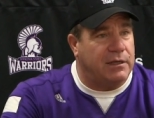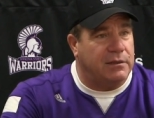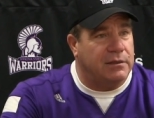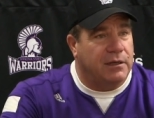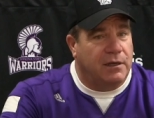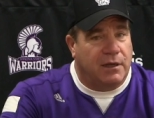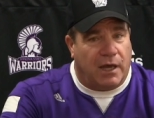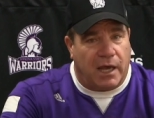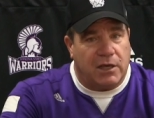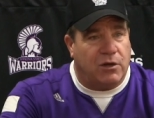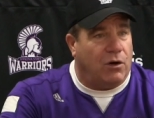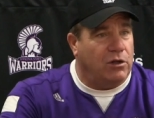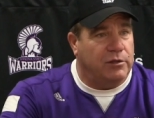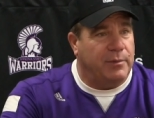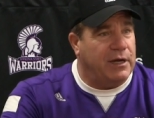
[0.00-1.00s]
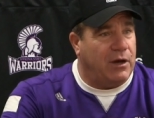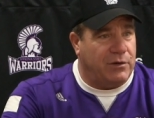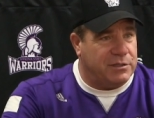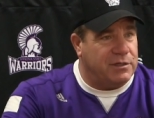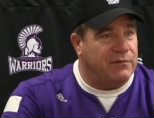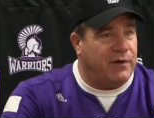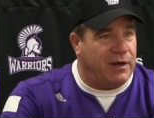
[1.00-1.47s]
and I called him and I
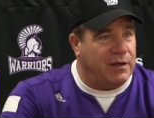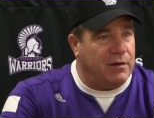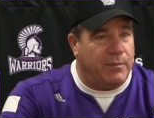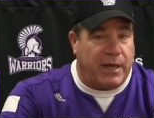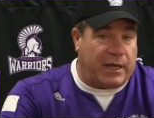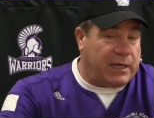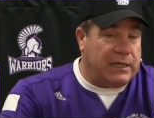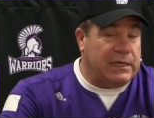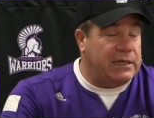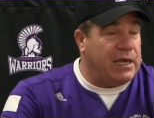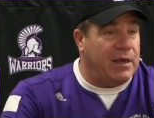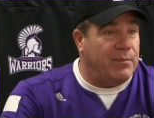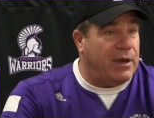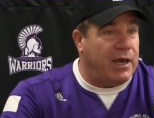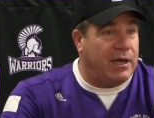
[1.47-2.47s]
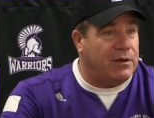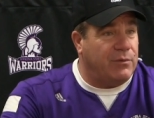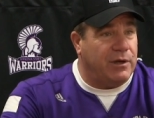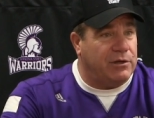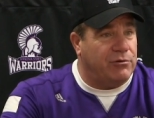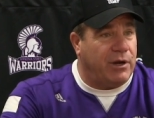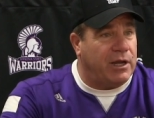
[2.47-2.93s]
always invited him back, and he came back, and
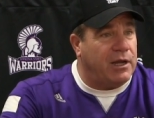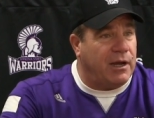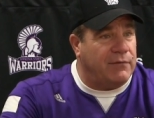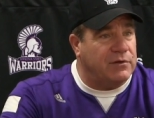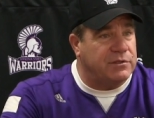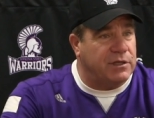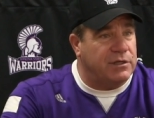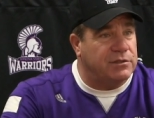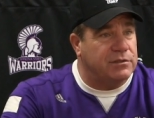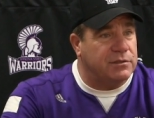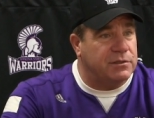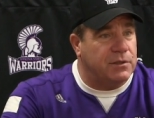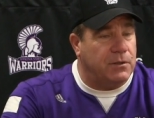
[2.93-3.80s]
we had great conversations.